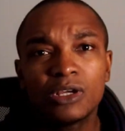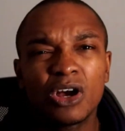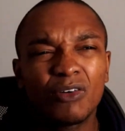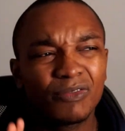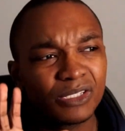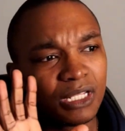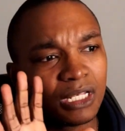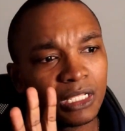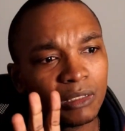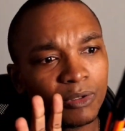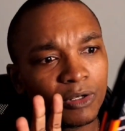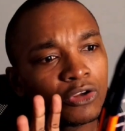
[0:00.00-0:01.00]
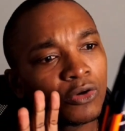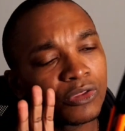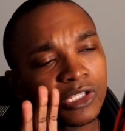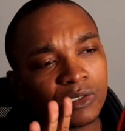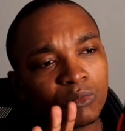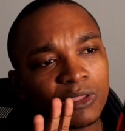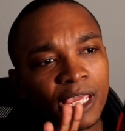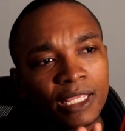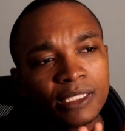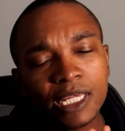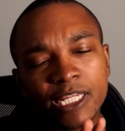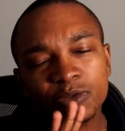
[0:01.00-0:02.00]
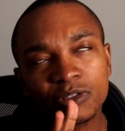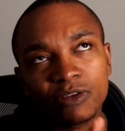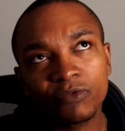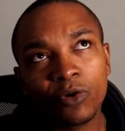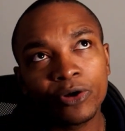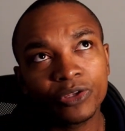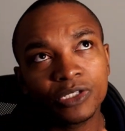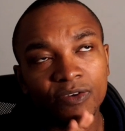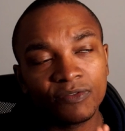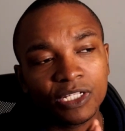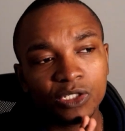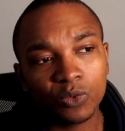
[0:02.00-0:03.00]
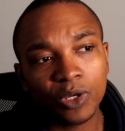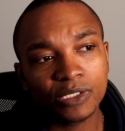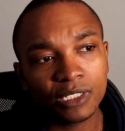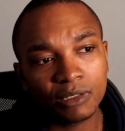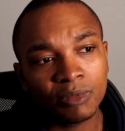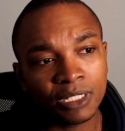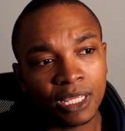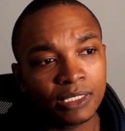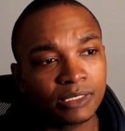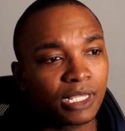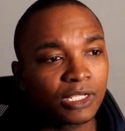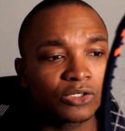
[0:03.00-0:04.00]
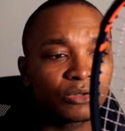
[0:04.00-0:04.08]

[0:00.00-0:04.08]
Obviously, a little bit, no, the head size was a 470 square centimeter head size, so